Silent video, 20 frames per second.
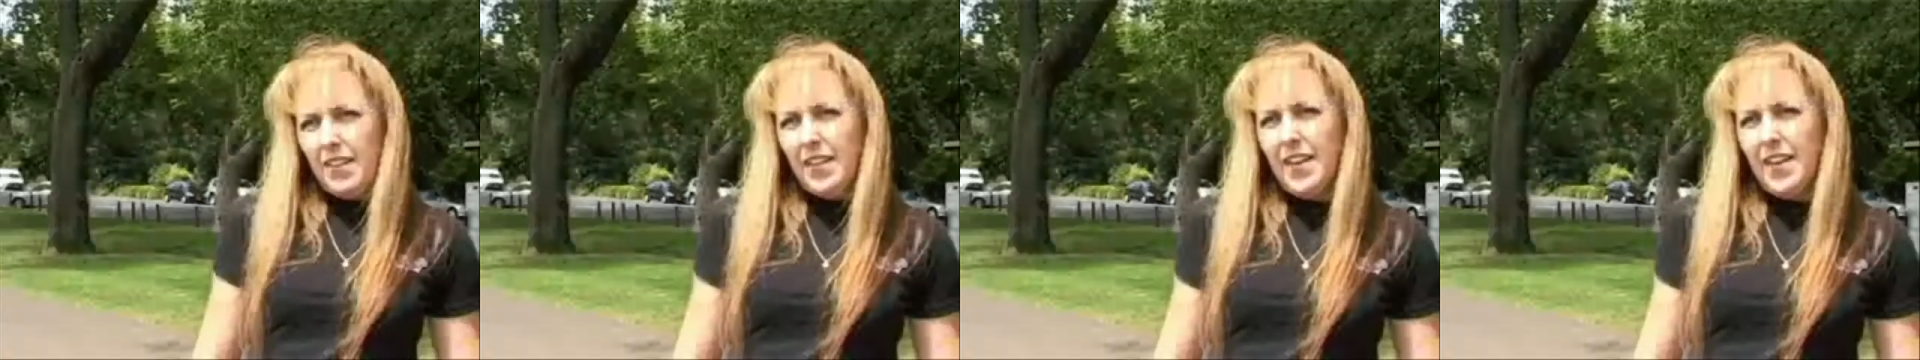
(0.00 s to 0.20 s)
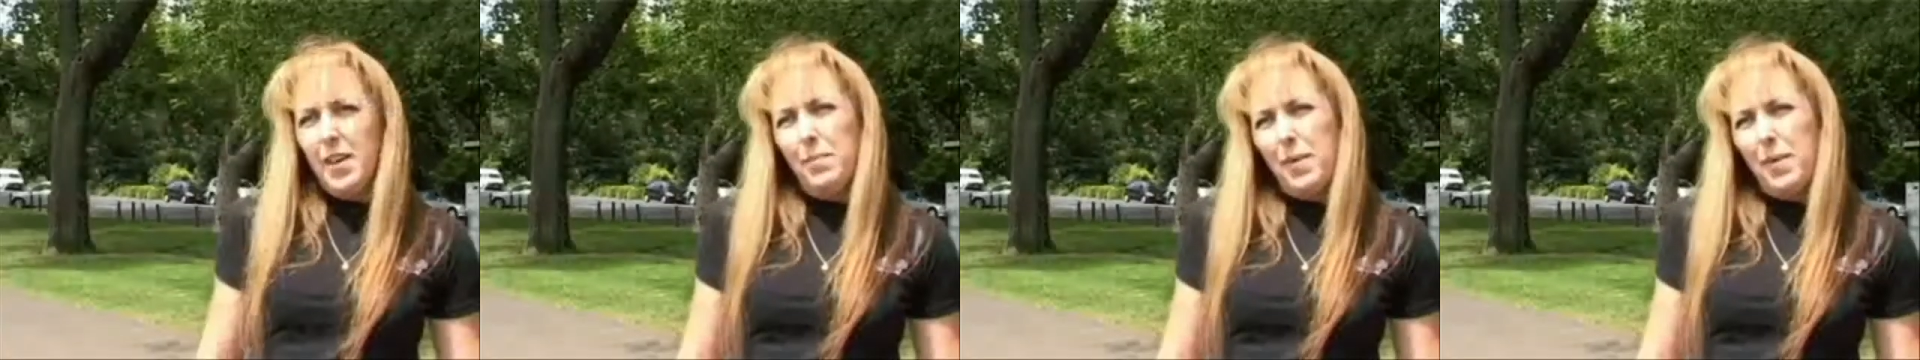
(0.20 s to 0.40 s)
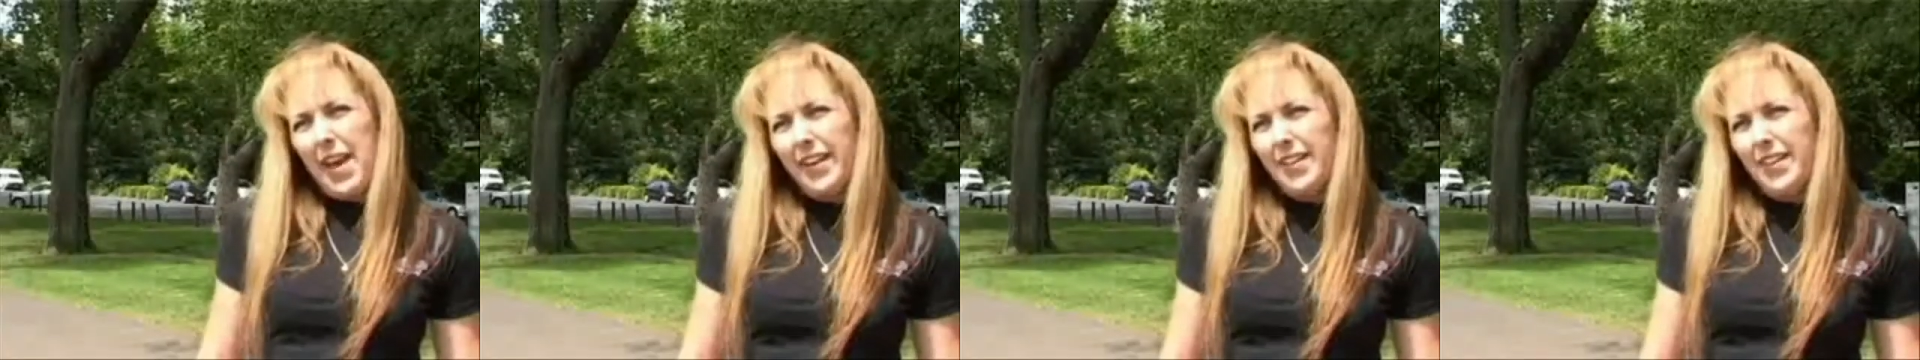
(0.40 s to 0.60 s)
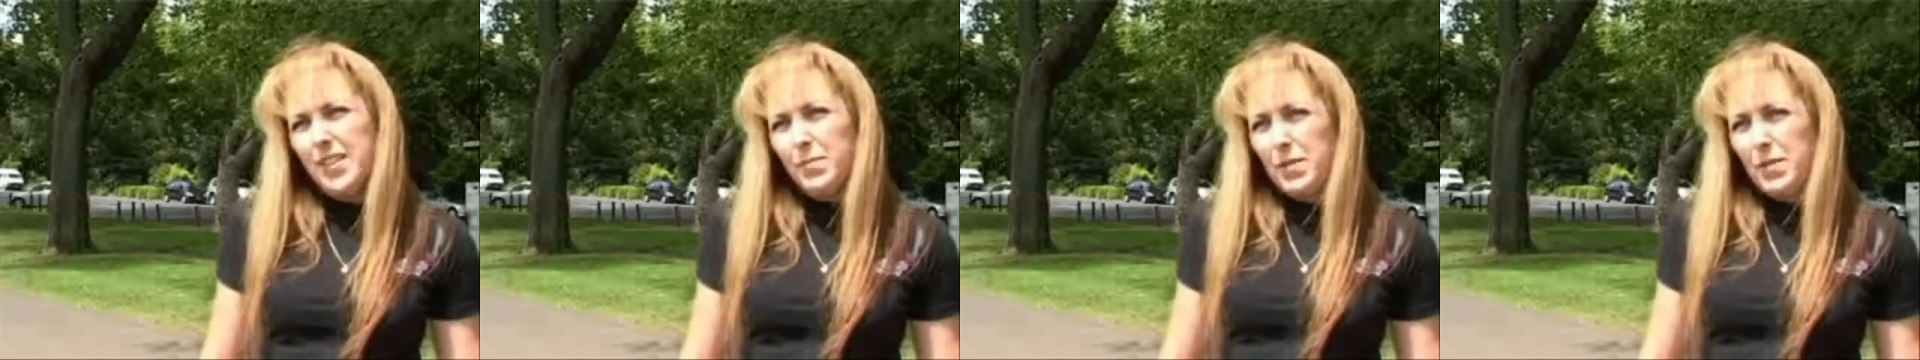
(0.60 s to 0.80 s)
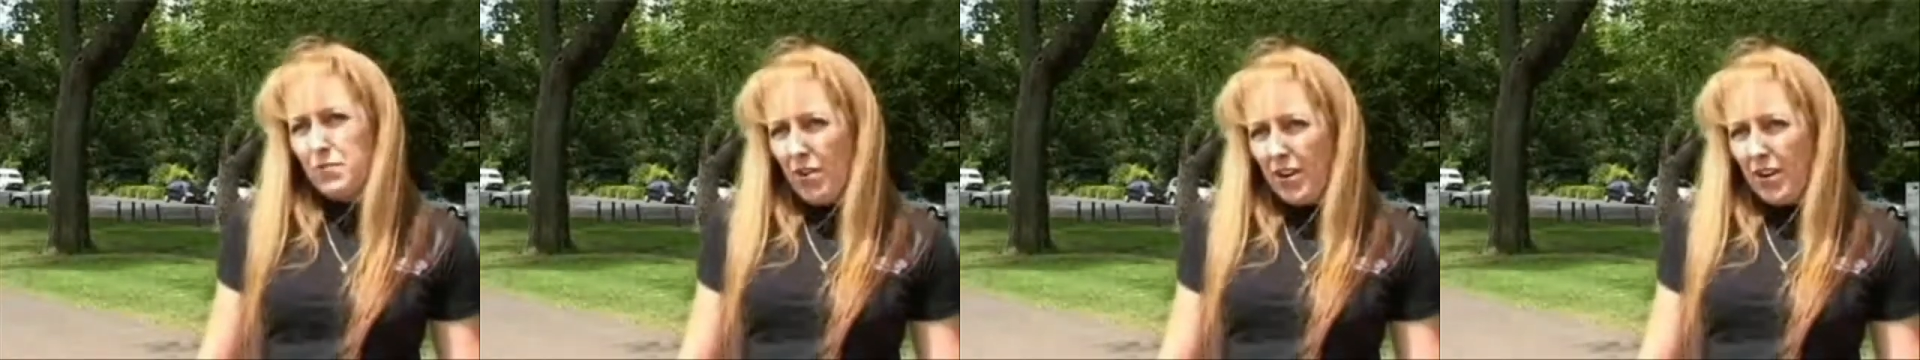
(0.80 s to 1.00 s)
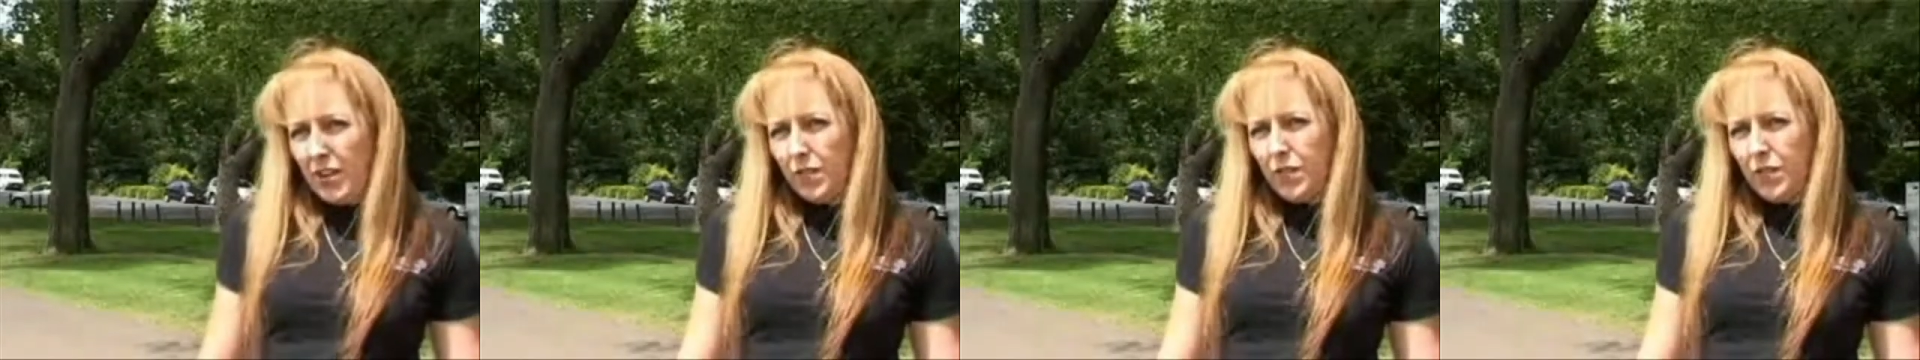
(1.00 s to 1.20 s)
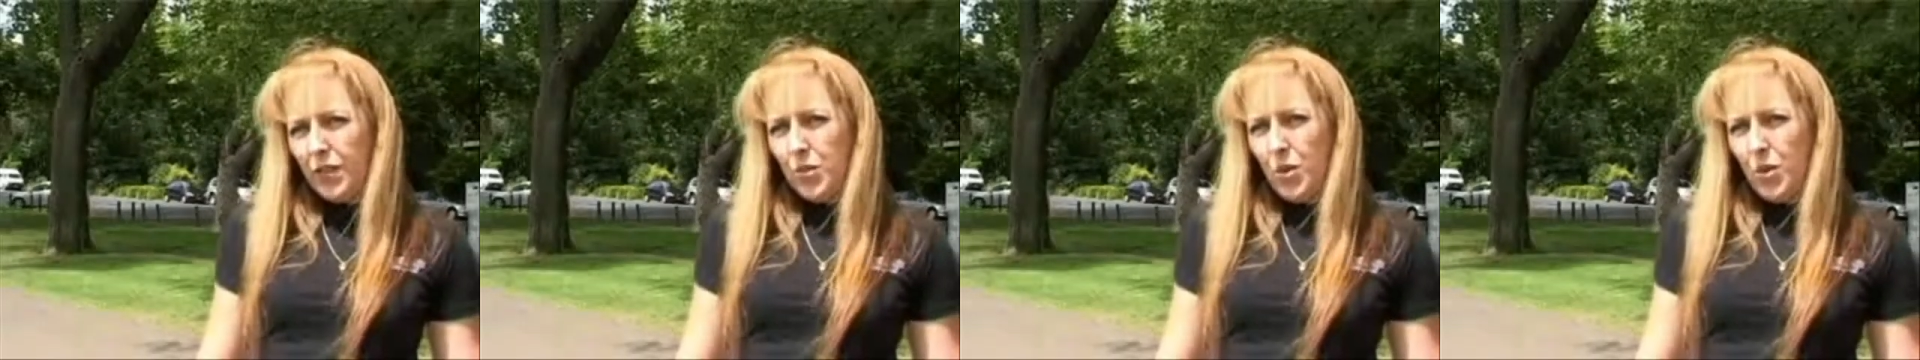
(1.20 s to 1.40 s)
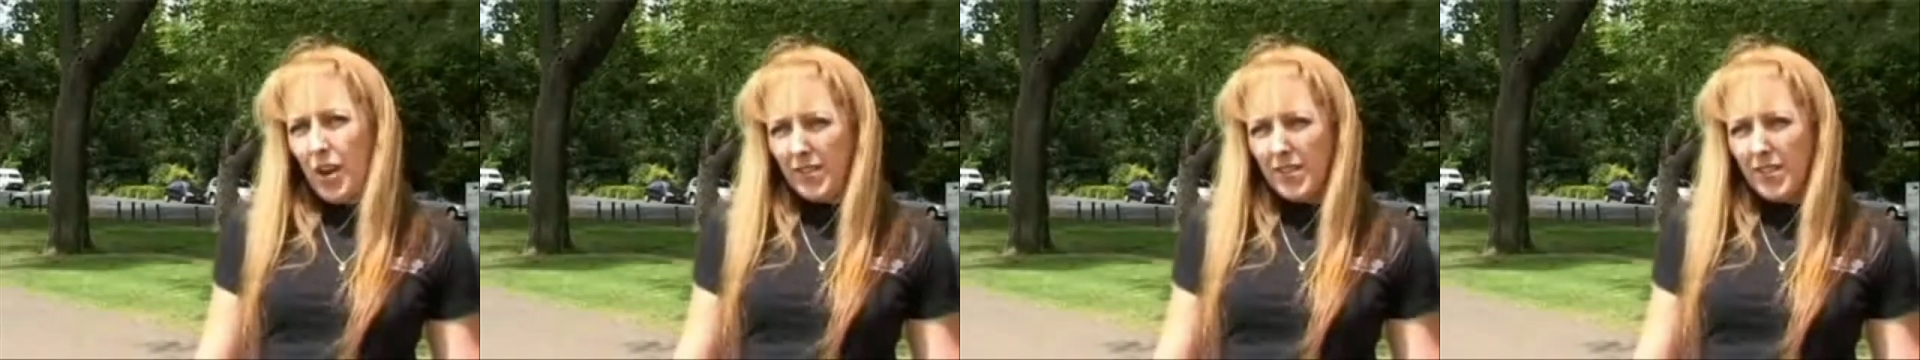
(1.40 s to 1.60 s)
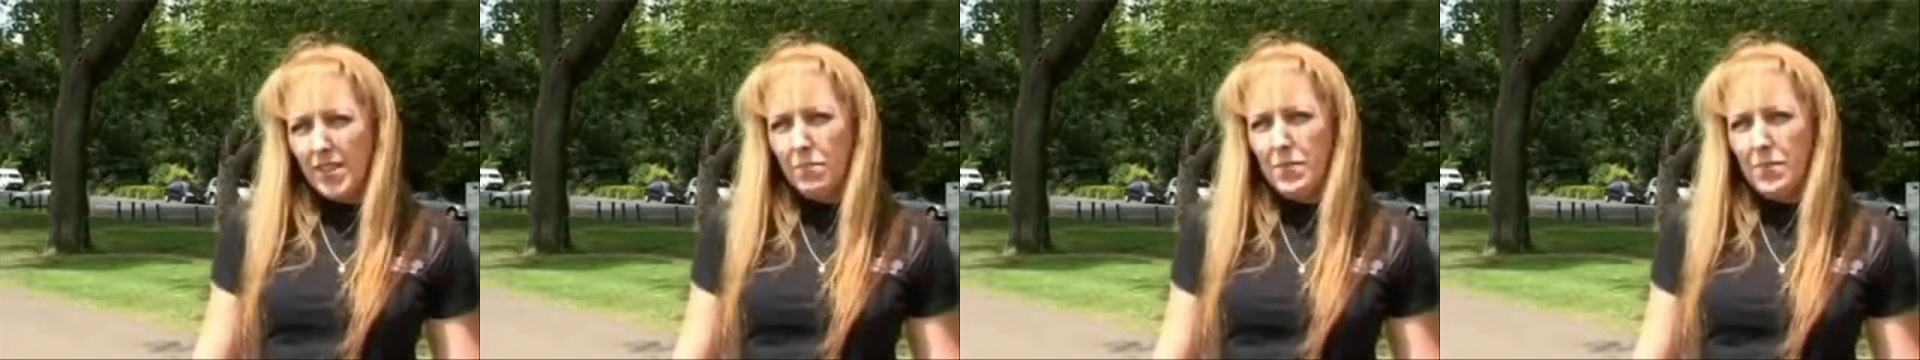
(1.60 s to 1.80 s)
The campaign has been running for quite